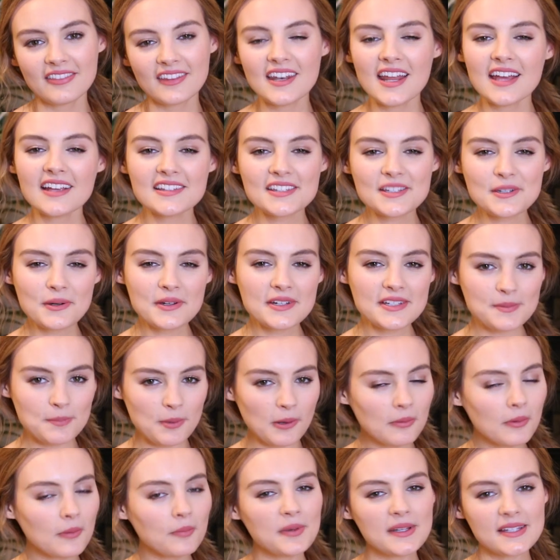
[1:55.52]
The next one is
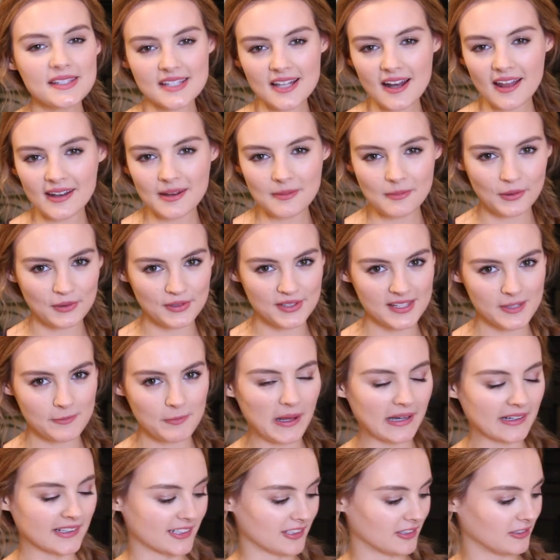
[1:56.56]
probably slightly more
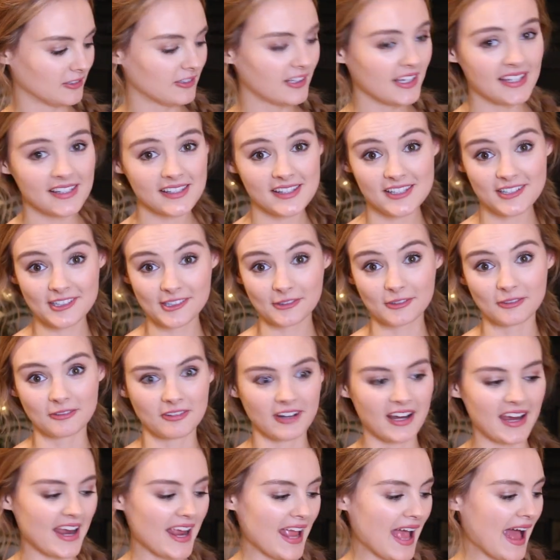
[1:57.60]
special. It's
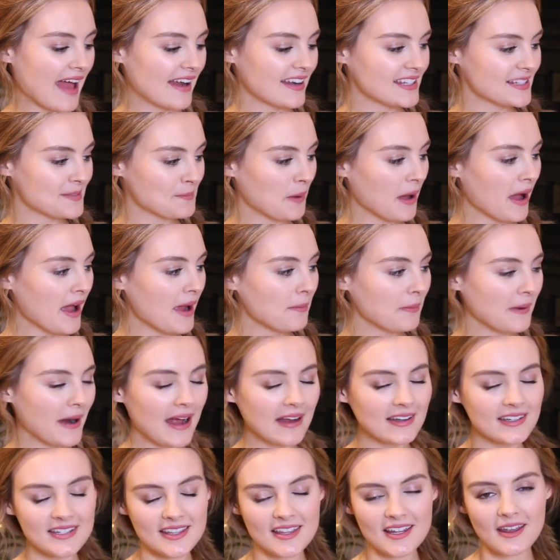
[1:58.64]
jewellery, and it's by a
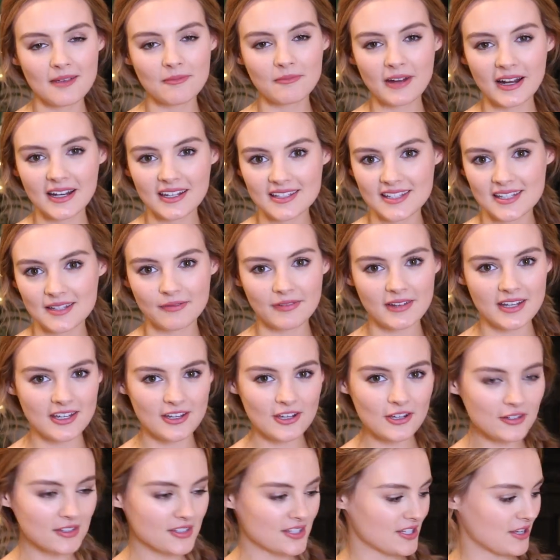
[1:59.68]
brand that I'm relatively
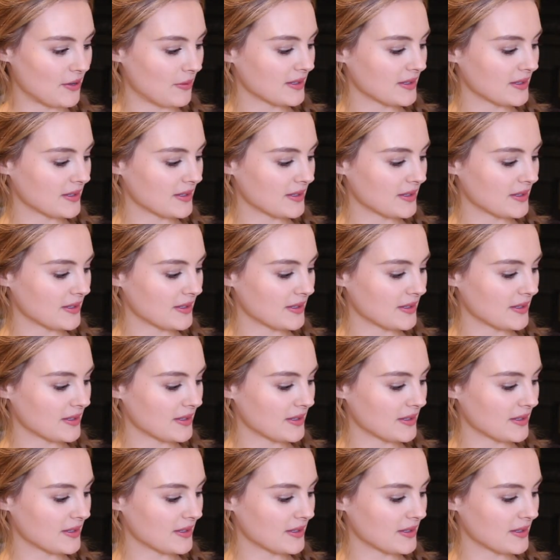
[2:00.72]
new to.